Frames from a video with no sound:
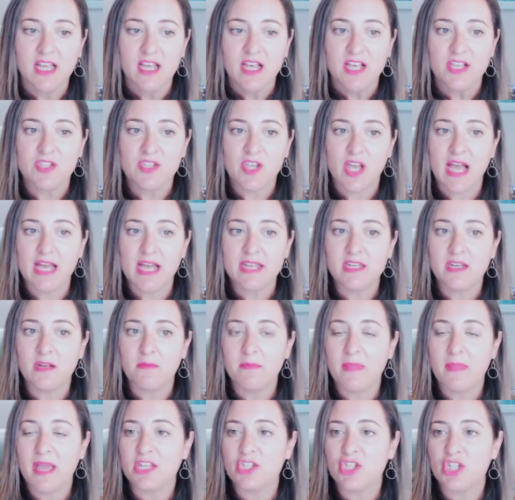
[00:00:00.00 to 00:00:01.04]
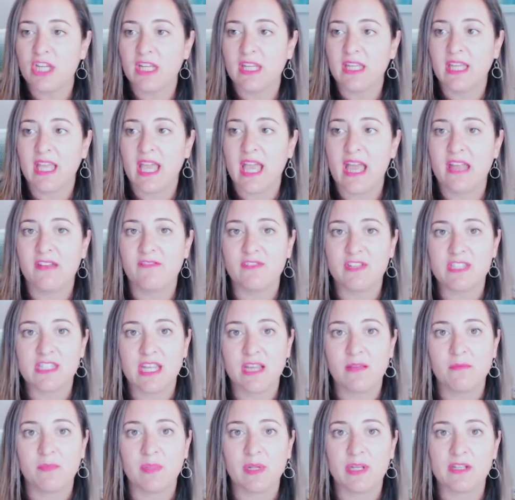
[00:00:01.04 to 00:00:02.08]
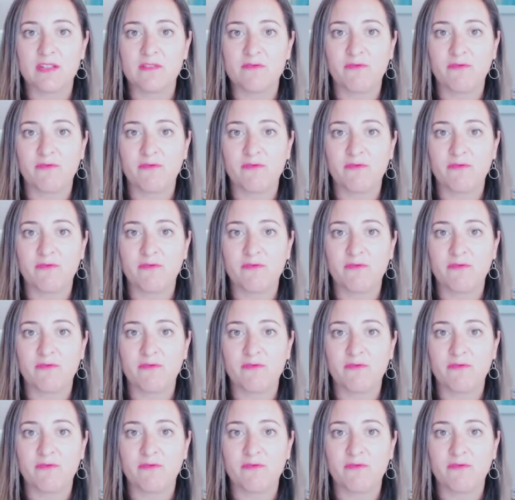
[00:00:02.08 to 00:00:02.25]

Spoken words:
So I did a matching Canva template